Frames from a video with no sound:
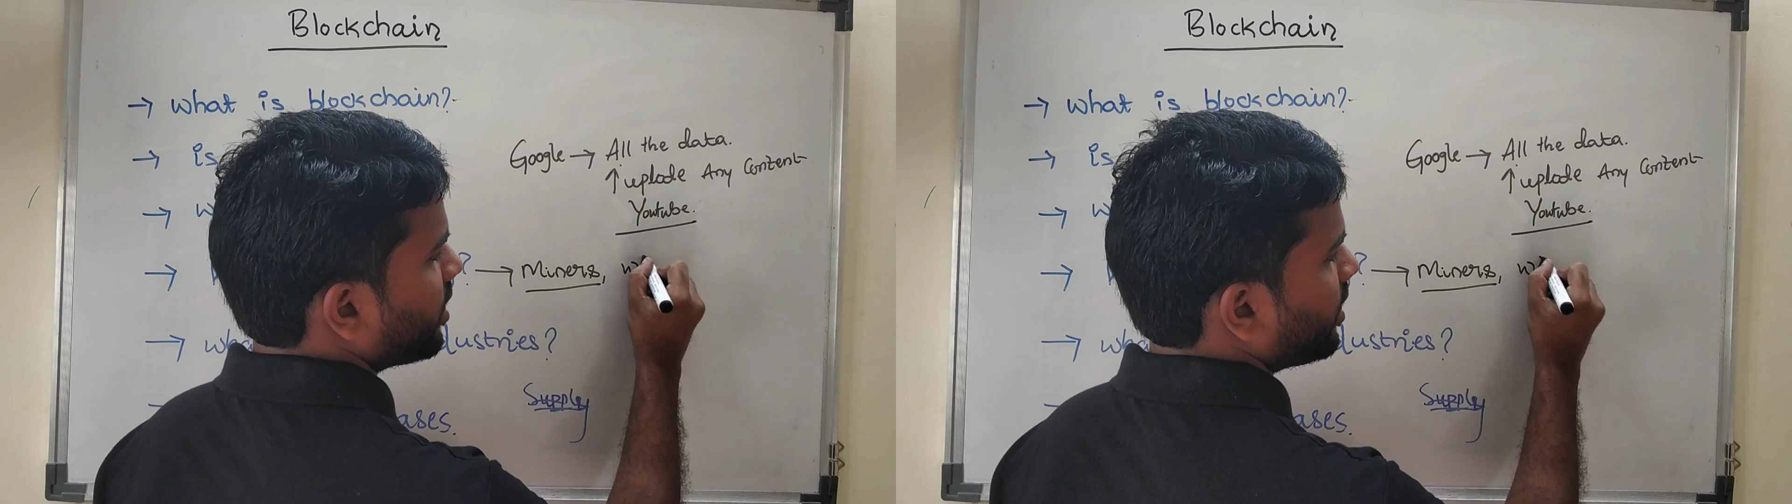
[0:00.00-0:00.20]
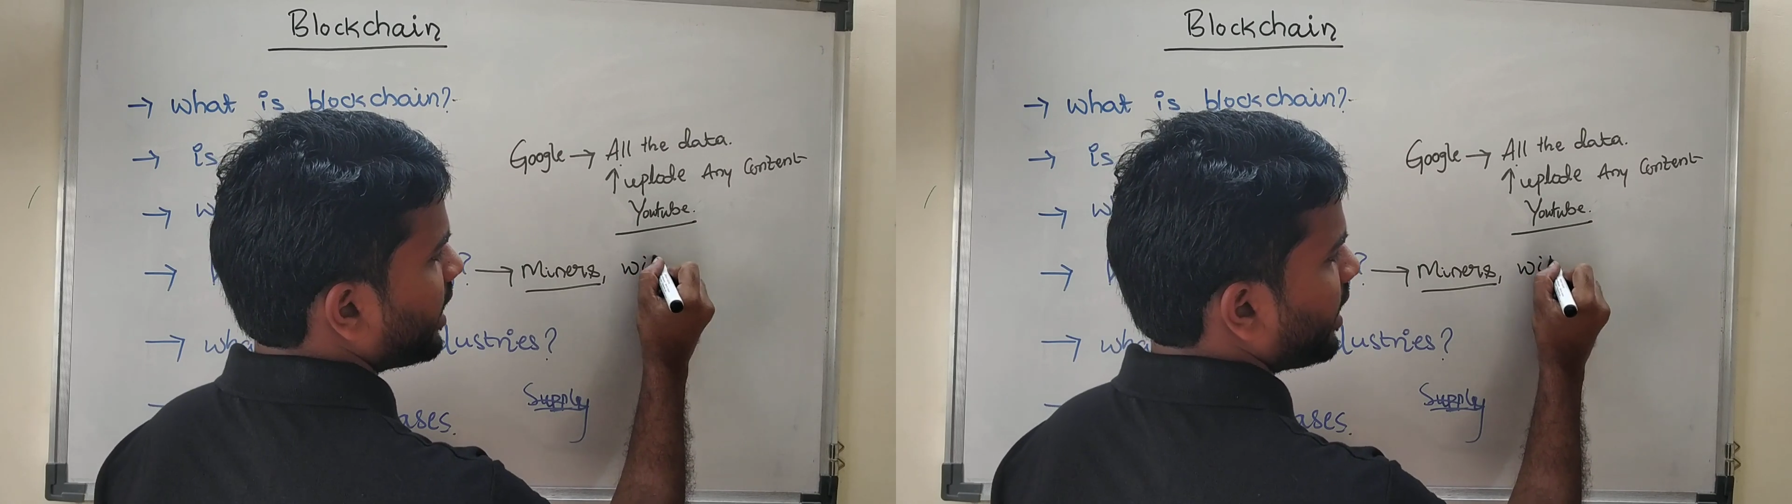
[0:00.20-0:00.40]

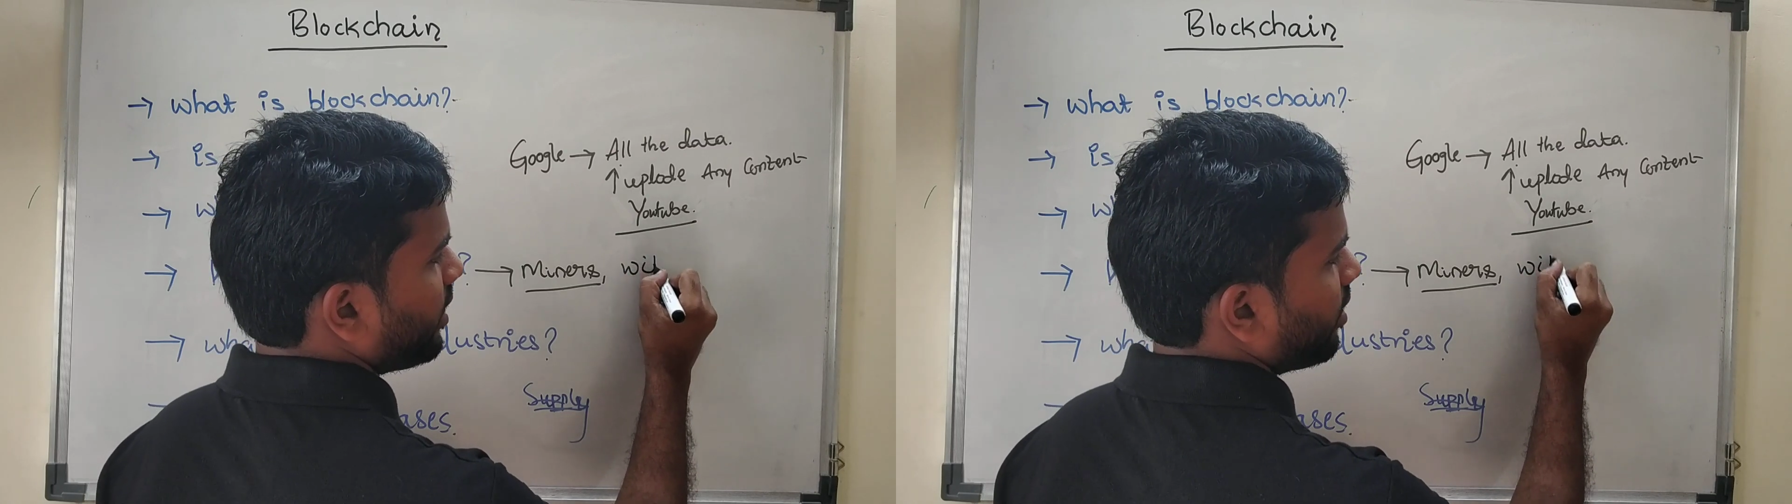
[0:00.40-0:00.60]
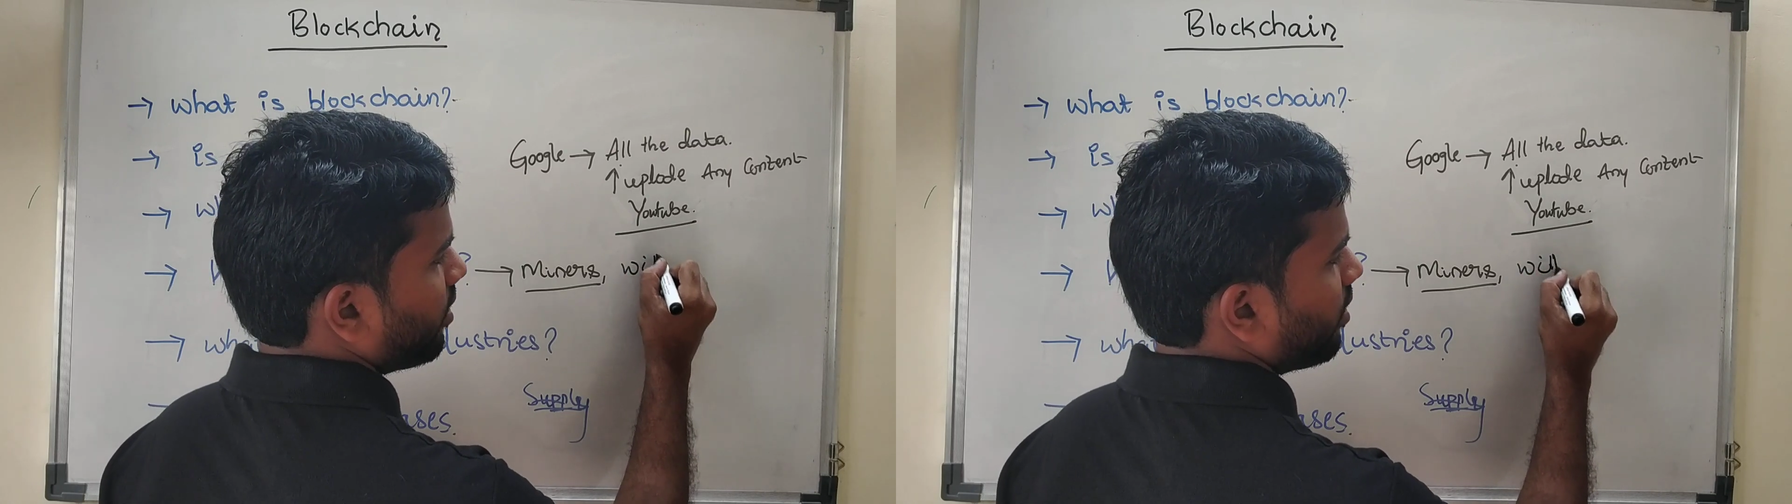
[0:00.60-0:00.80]
the
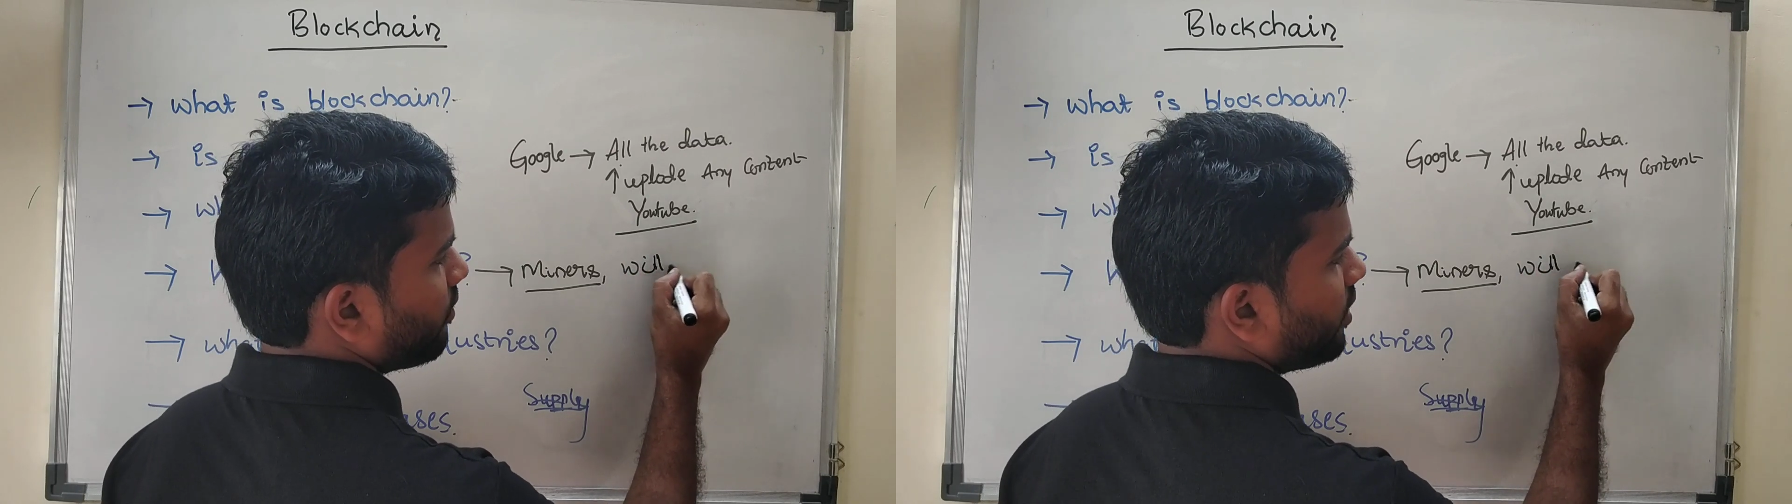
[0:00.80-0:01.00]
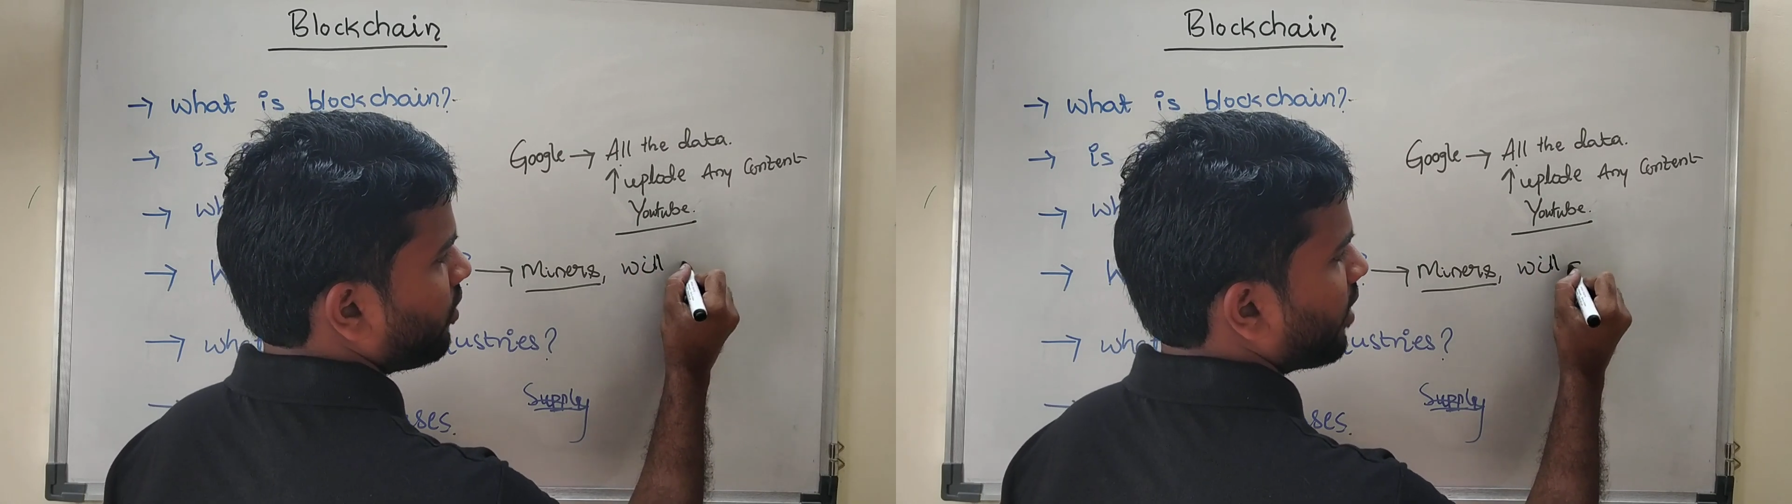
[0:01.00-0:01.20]
data,
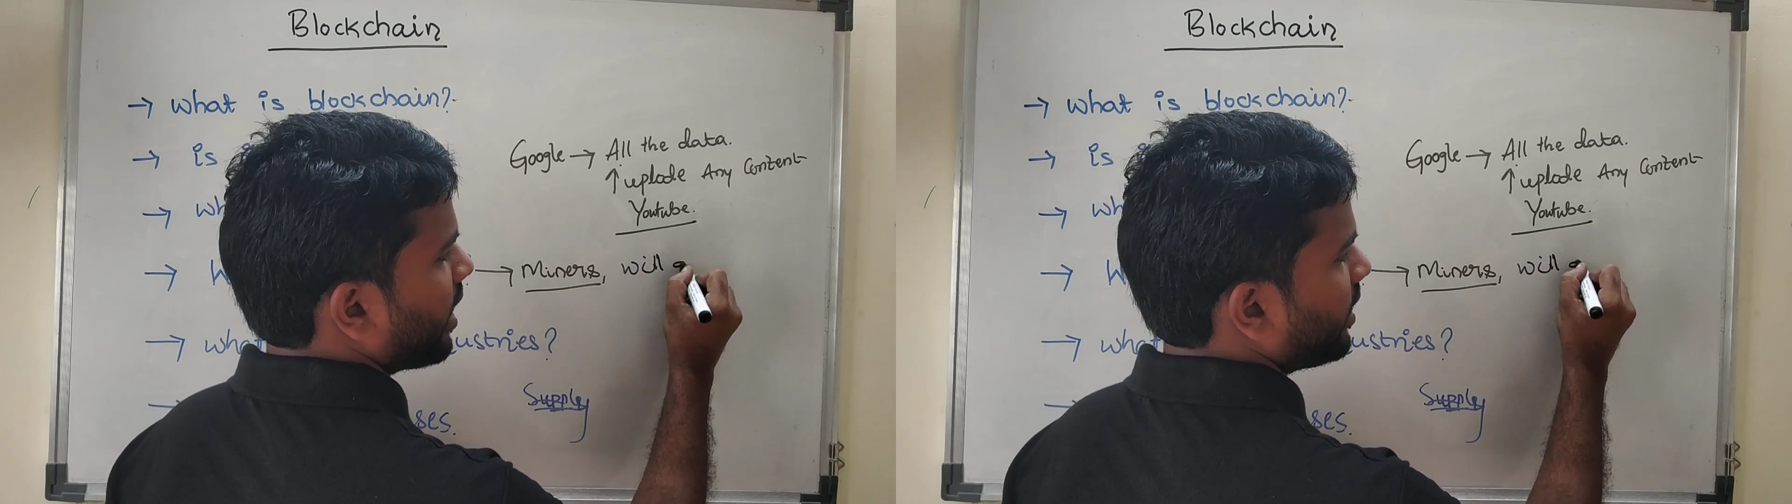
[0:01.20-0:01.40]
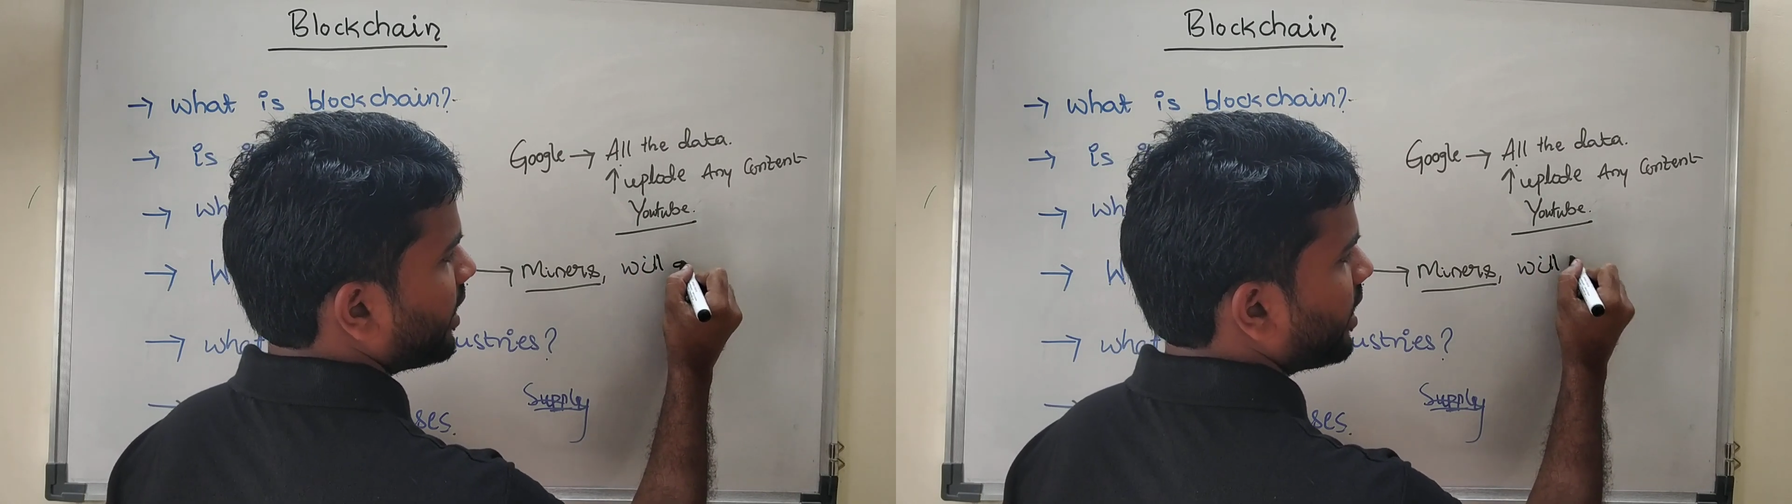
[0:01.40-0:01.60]
will
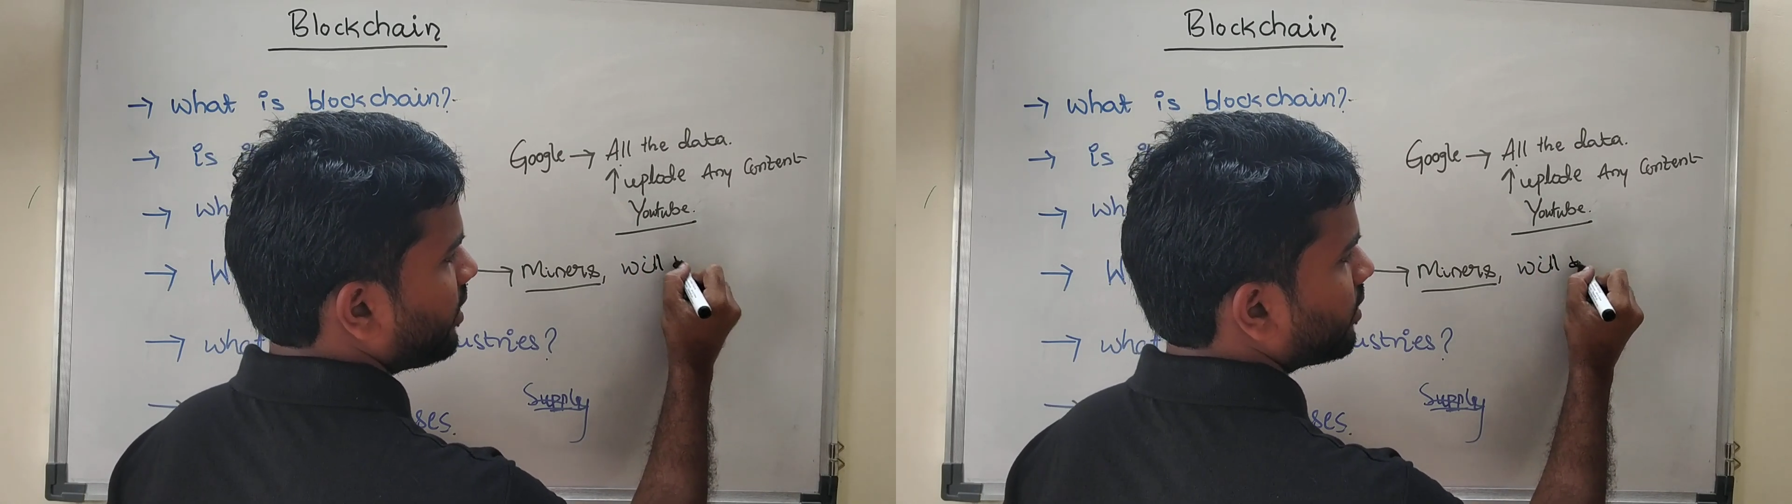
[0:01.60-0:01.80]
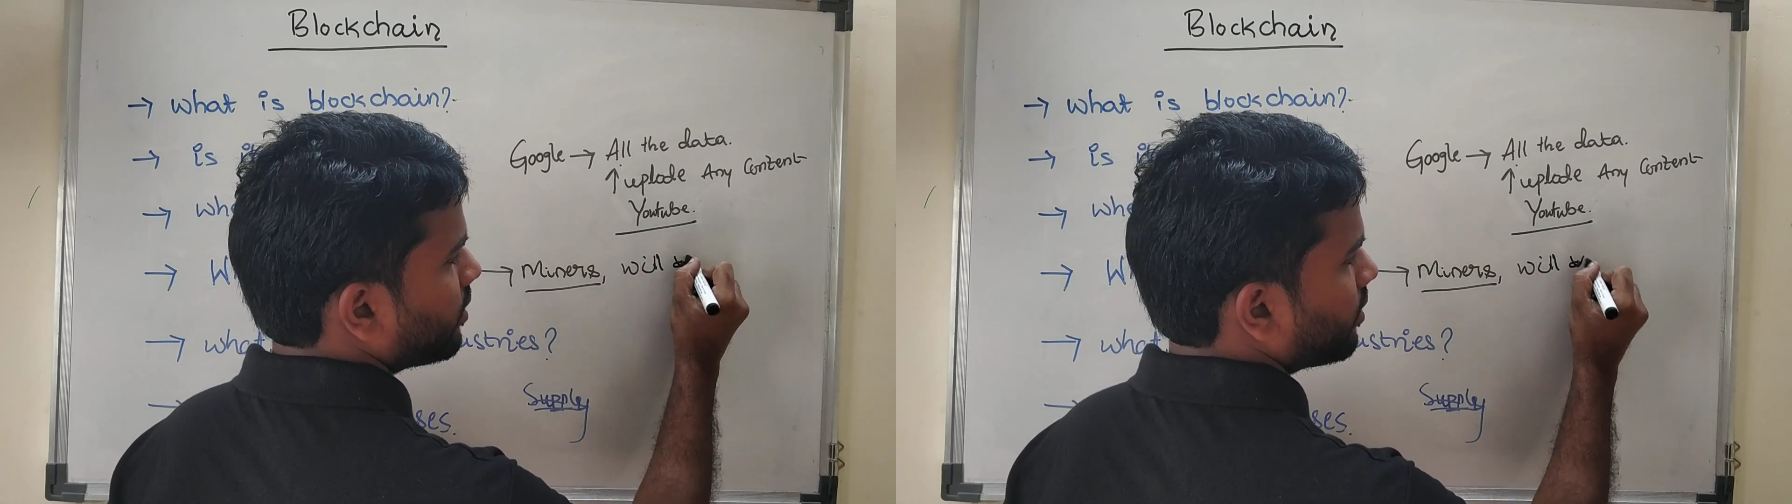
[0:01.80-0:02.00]
validate